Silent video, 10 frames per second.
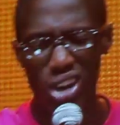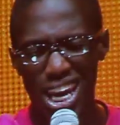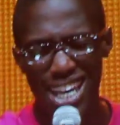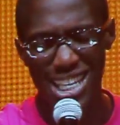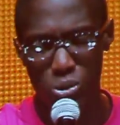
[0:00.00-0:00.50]

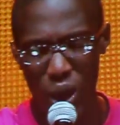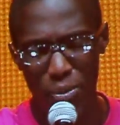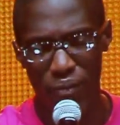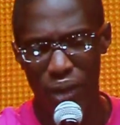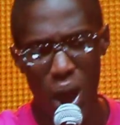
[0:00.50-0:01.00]
relentless way
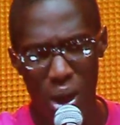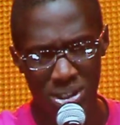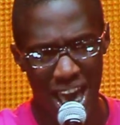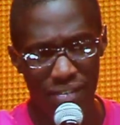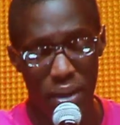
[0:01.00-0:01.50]
before I
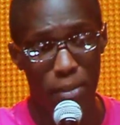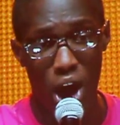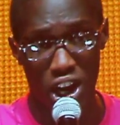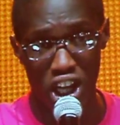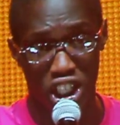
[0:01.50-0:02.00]
was ever
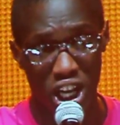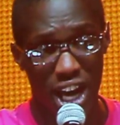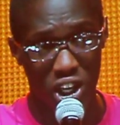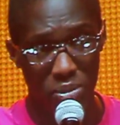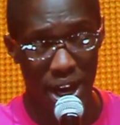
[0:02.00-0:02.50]
martyred a
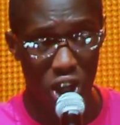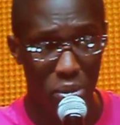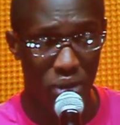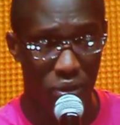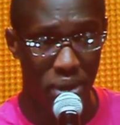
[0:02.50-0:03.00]
shot. You might know
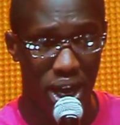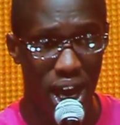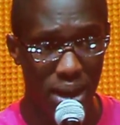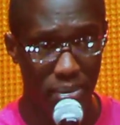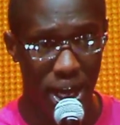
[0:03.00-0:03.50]
me from the
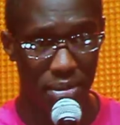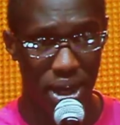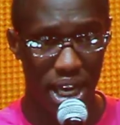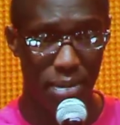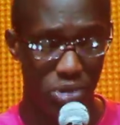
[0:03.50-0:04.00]
Columbine.
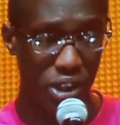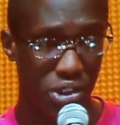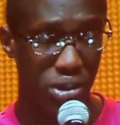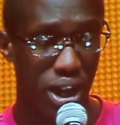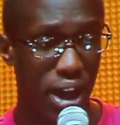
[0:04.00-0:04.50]
My name is
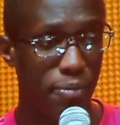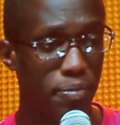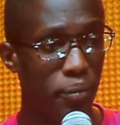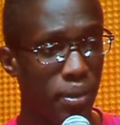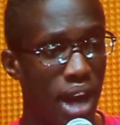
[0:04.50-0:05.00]
Rachel Scott.
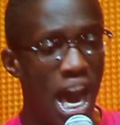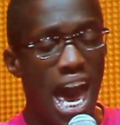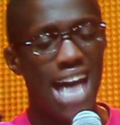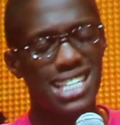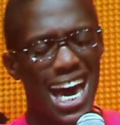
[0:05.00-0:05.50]

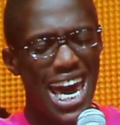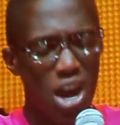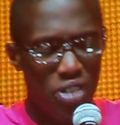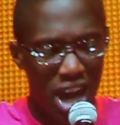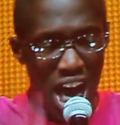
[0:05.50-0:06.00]
As I hear
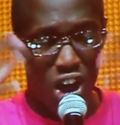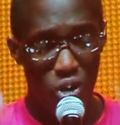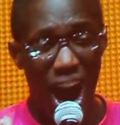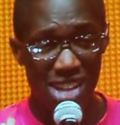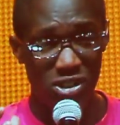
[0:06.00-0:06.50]
the
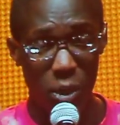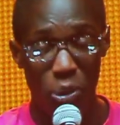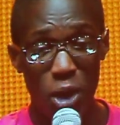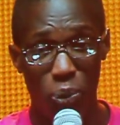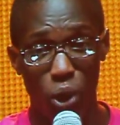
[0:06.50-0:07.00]
cries of the
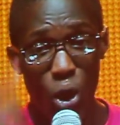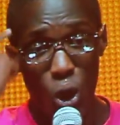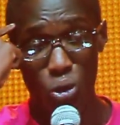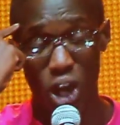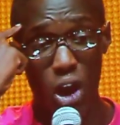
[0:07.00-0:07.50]
people
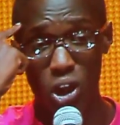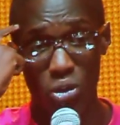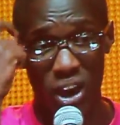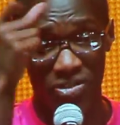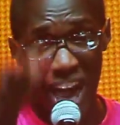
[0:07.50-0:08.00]
who don't know
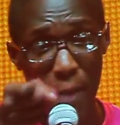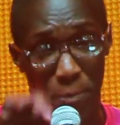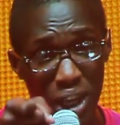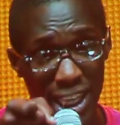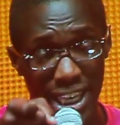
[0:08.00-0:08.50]
that that
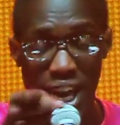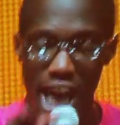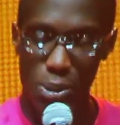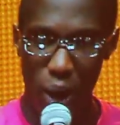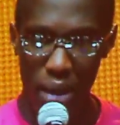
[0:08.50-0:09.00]
bullet
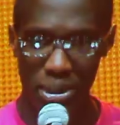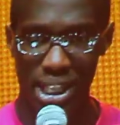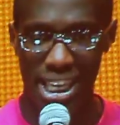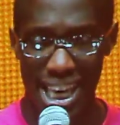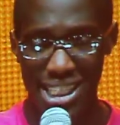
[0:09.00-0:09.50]
is probably
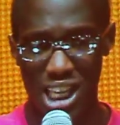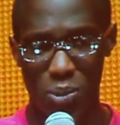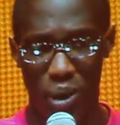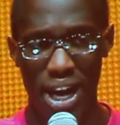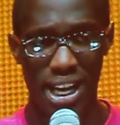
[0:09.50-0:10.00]
the
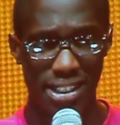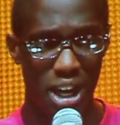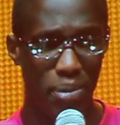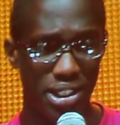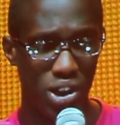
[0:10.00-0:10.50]
easiest pain that
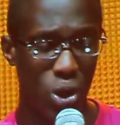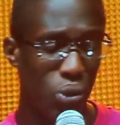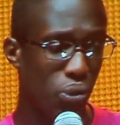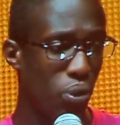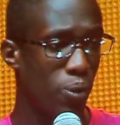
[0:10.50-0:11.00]
they're about to go
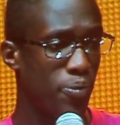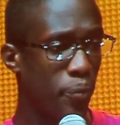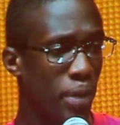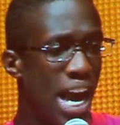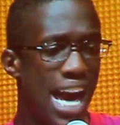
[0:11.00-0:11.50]
through.
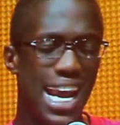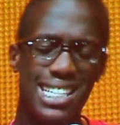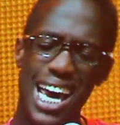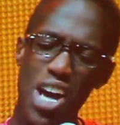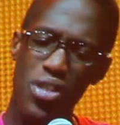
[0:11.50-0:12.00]
And
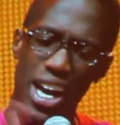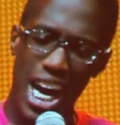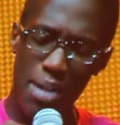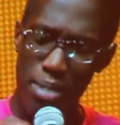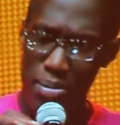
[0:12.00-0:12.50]
as I hear the
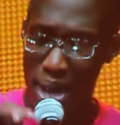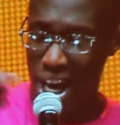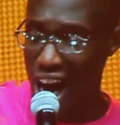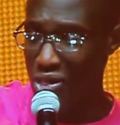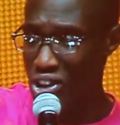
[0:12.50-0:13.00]
gunmen make
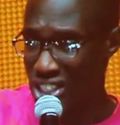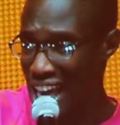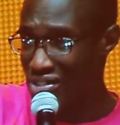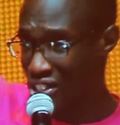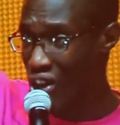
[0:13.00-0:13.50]
others
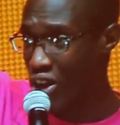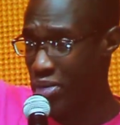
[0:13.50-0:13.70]
death certain